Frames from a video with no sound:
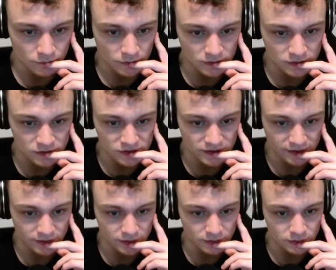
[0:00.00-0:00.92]
just like
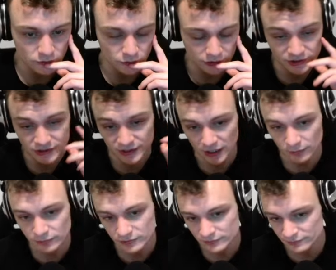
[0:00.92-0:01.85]
here, or key
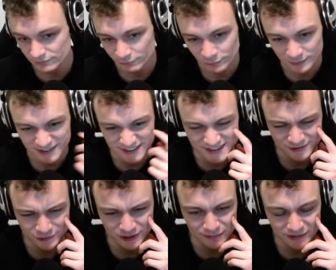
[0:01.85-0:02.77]
up. It
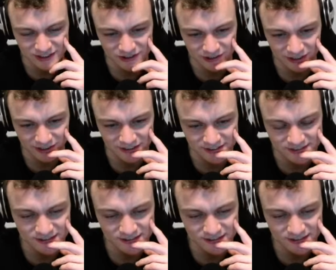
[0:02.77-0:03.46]
doesn't really matter, I guess.